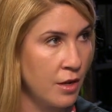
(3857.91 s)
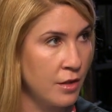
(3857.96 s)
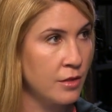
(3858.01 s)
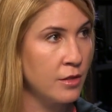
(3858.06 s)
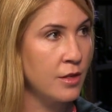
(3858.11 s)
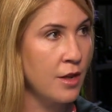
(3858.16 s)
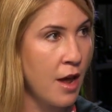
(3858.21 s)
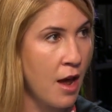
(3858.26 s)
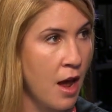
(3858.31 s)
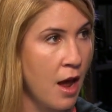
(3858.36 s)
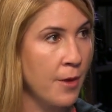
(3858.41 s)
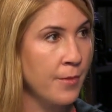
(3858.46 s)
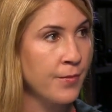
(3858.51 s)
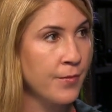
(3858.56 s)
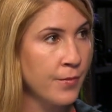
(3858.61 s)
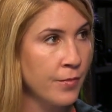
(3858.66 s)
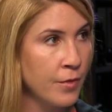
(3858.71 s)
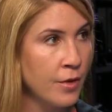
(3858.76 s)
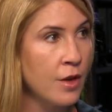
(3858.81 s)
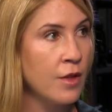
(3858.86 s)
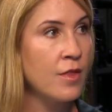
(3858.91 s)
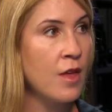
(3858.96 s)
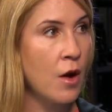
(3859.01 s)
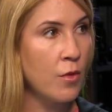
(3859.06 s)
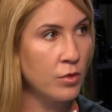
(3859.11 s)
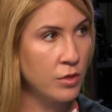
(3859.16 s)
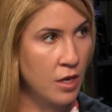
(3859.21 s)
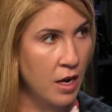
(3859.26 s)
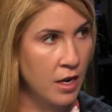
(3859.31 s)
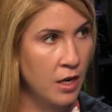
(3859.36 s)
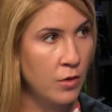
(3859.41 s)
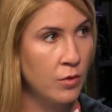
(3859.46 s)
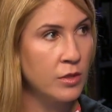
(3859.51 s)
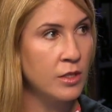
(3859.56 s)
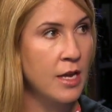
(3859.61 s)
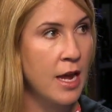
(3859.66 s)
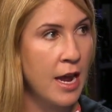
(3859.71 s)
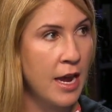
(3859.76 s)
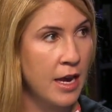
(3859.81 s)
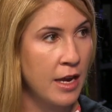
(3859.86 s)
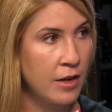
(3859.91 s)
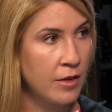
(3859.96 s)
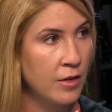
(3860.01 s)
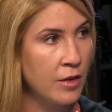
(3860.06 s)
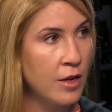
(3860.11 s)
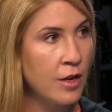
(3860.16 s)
this. That's yeah. an 8. That was iOS 8.